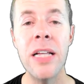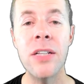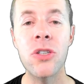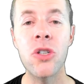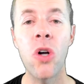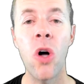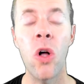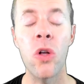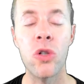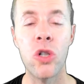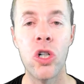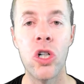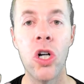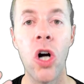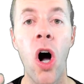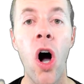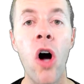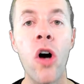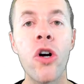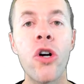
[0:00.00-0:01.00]
It's called
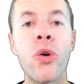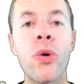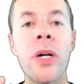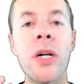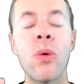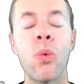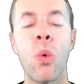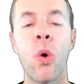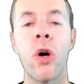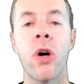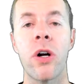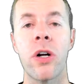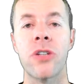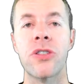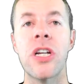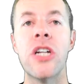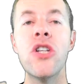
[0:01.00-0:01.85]
Concrete Works,